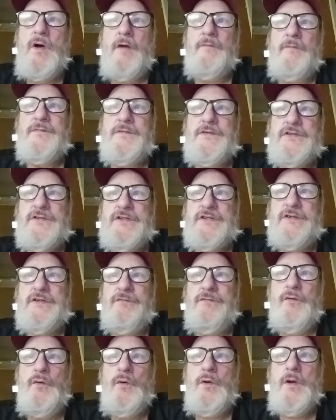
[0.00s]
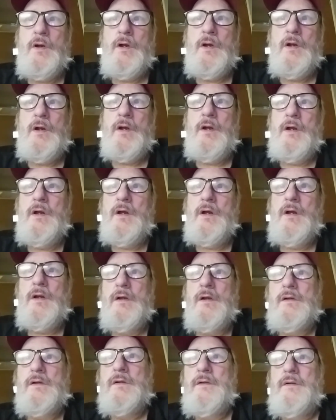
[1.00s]
off of 64.
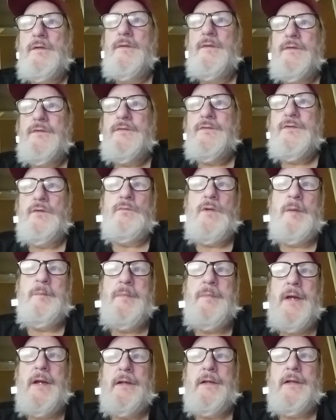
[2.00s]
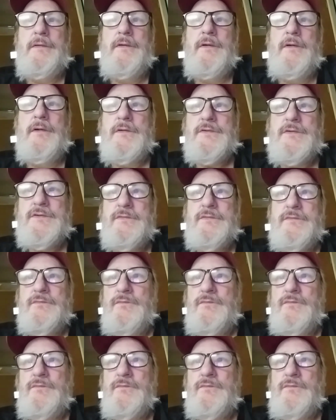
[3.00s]
So I'm right back in there.